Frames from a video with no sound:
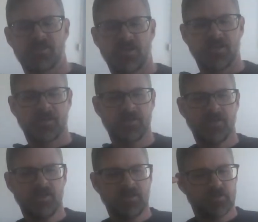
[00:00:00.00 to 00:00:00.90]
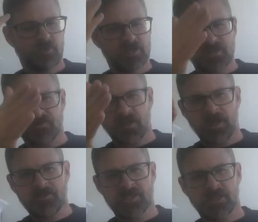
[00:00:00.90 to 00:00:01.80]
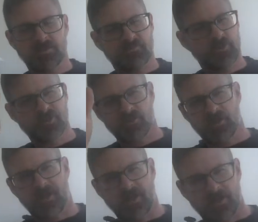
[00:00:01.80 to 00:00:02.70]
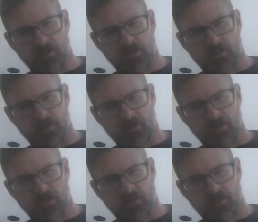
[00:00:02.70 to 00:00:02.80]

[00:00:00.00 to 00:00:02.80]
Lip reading: setting. Direction and time sequence puts you in a higher